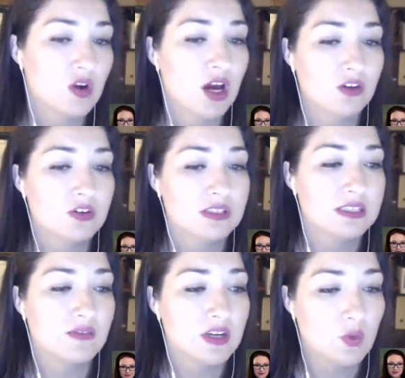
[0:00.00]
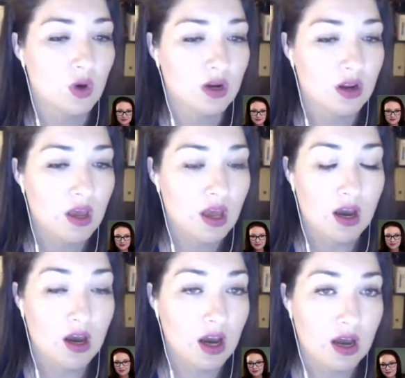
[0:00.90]
171
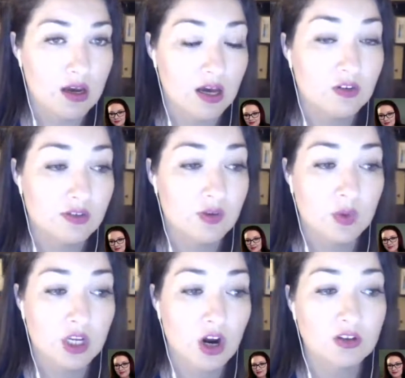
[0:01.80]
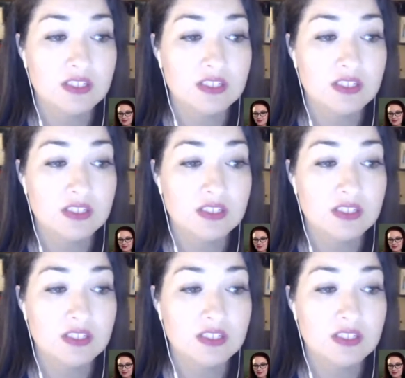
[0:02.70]
yards